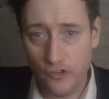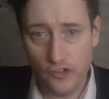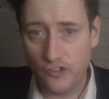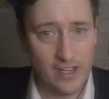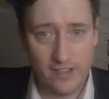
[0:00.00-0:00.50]
it
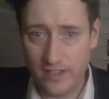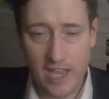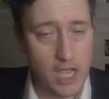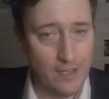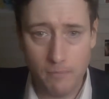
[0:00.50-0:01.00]
just gets
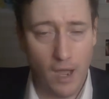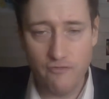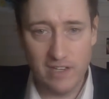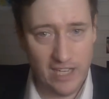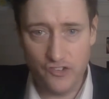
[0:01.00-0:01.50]
taken over by
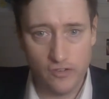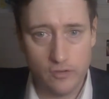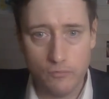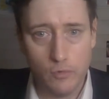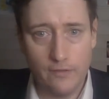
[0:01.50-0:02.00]
religion
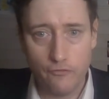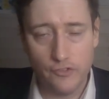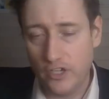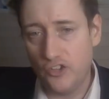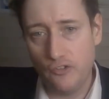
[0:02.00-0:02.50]
and whatever and
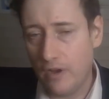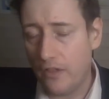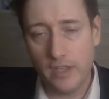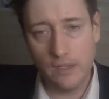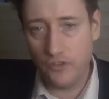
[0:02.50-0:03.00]
teaches you
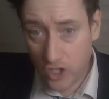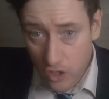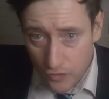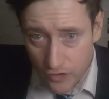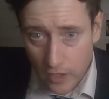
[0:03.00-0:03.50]
nothing of
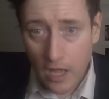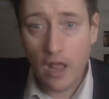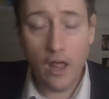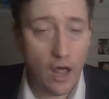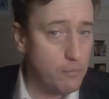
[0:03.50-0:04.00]
use,
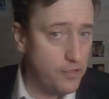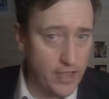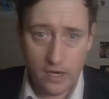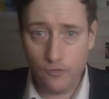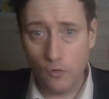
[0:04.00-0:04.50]

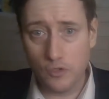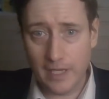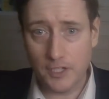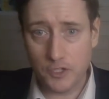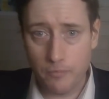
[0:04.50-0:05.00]
then of course
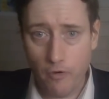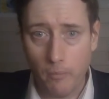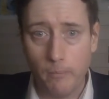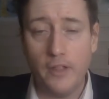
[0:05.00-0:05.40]
that's a problem.